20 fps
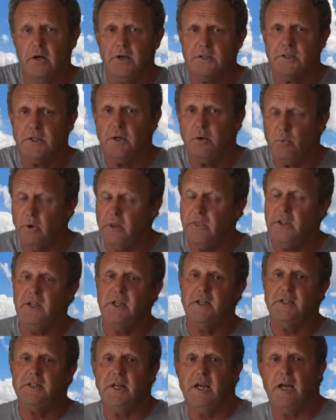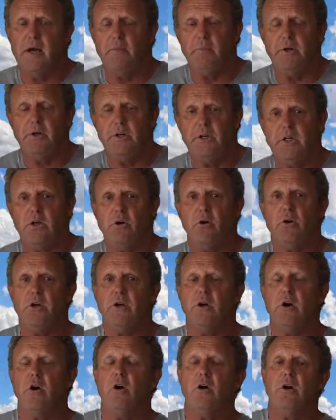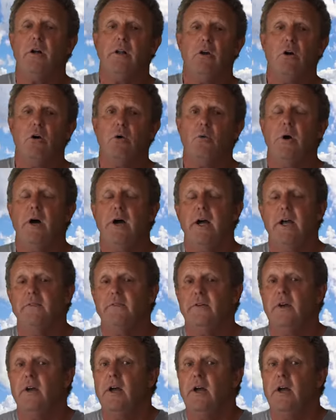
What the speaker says: So whether you're downwinding or you're on a long wave,